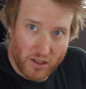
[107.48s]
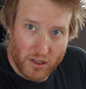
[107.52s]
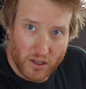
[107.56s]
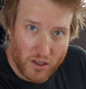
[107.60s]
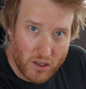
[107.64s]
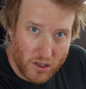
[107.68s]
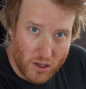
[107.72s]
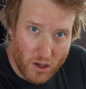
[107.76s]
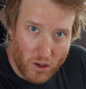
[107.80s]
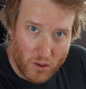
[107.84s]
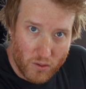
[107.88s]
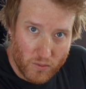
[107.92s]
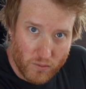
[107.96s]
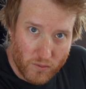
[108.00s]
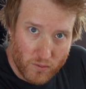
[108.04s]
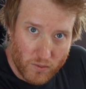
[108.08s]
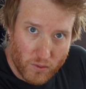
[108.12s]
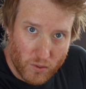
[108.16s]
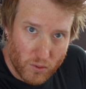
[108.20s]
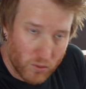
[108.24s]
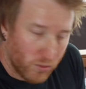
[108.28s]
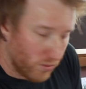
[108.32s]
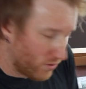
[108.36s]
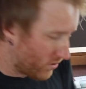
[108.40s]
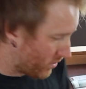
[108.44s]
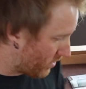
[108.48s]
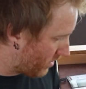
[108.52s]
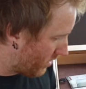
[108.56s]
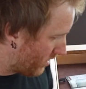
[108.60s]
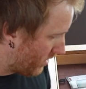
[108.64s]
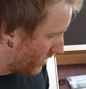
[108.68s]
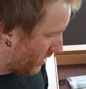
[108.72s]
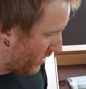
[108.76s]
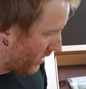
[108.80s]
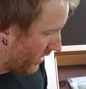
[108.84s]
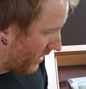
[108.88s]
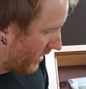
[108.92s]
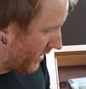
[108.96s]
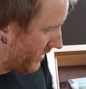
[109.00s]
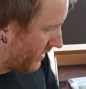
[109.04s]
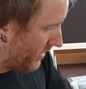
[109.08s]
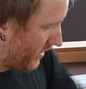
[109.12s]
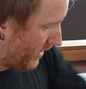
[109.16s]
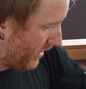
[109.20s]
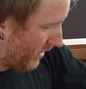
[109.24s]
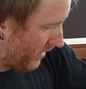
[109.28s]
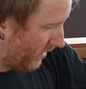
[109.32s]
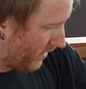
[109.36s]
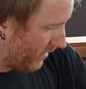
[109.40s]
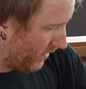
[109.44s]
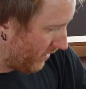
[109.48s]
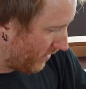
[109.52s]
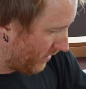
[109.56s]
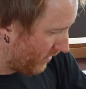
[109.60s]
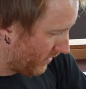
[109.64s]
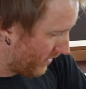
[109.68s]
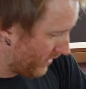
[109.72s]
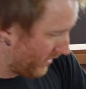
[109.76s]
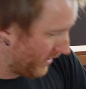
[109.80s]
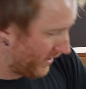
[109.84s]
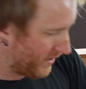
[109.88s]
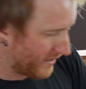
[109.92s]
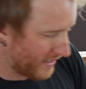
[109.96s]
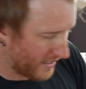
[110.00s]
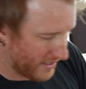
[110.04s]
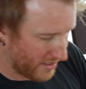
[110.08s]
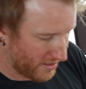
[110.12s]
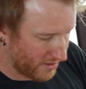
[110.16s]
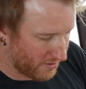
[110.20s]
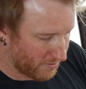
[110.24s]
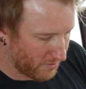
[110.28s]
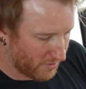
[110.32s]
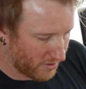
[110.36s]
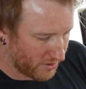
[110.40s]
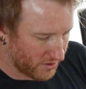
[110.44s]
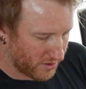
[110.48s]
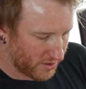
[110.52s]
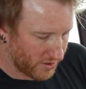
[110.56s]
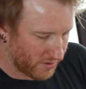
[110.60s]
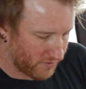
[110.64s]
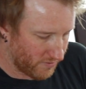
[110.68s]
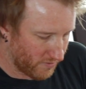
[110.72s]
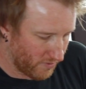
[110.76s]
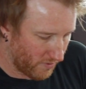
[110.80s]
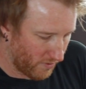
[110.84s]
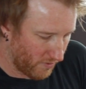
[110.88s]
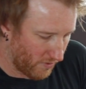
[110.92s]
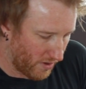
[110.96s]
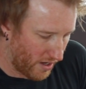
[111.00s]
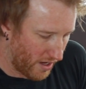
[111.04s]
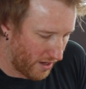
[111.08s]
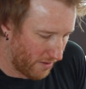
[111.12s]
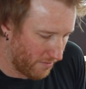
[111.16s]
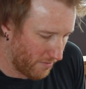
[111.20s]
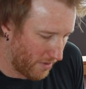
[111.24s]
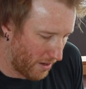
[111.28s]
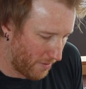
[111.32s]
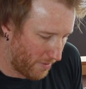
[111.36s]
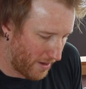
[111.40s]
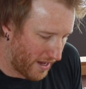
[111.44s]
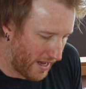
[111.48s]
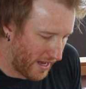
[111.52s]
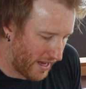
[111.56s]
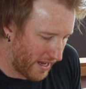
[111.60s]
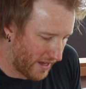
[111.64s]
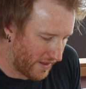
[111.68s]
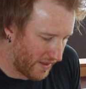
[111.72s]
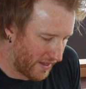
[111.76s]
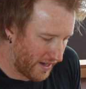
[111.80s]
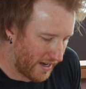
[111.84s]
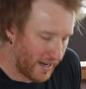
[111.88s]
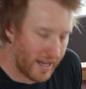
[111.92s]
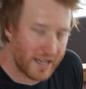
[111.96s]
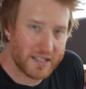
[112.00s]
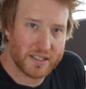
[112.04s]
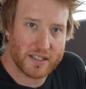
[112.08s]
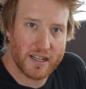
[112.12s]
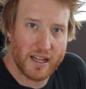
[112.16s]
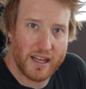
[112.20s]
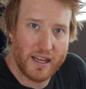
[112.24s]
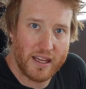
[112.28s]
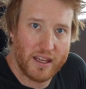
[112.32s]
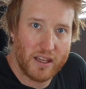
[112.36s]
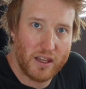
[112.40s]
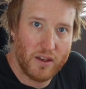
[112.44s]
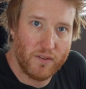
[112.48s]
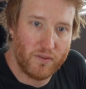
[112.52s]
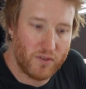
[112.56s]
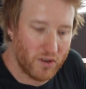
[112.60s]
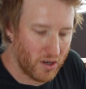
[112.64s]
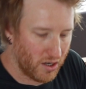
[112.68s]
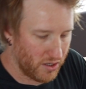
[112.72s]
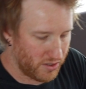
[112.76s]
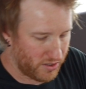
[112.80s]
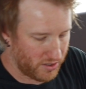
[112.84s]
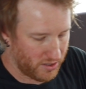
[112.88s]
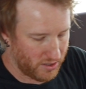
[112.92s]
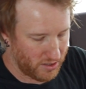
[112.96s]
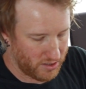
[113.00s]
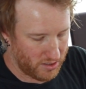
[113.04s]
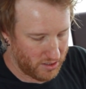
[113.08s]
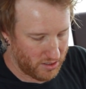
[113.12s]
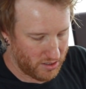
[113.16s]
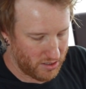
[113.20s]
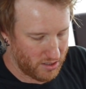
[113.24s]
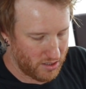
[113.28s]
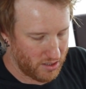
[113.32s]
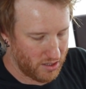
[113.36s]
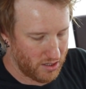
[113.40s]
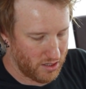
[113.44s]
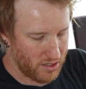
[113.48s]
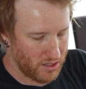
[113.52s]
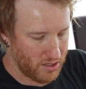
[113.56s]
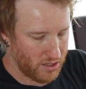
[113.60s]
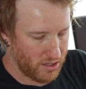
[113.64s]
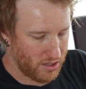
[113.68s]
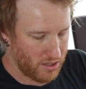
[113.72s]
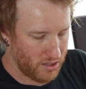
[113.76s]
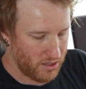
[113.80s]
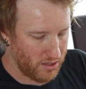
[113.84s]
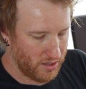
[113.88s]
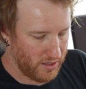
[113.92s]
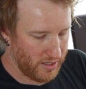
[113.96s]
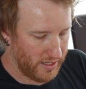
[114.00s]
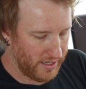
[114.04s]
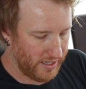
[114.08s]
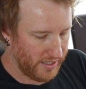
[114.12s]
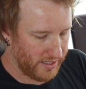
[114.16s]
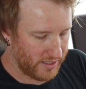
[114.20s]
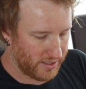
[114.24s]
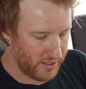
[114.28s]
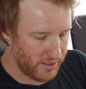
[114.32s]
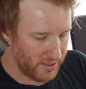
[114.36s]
no rules that the standard monsters obey. And then lastly, you've got these